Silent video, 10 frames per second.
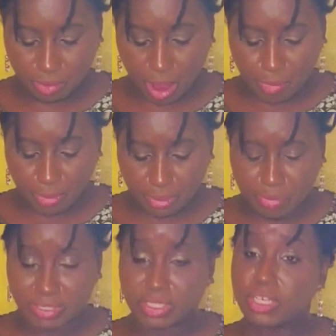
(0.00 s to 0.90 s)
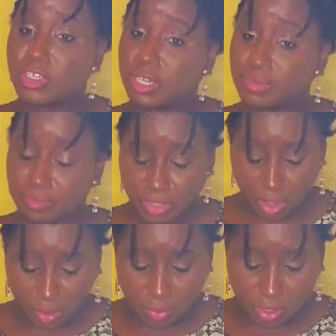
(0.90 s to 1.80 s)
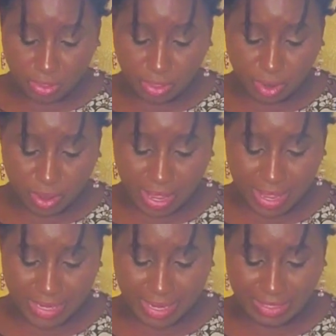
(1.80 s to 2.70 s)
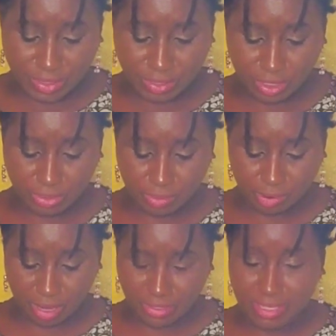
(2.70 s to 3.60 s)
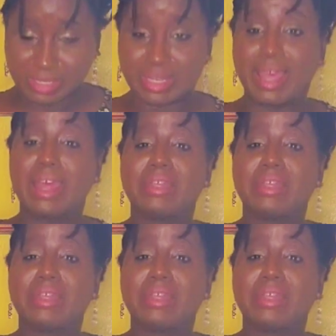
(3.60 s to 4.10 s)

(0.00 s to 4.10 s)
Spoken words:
properly positioned, we're gonna go ahead and start the process.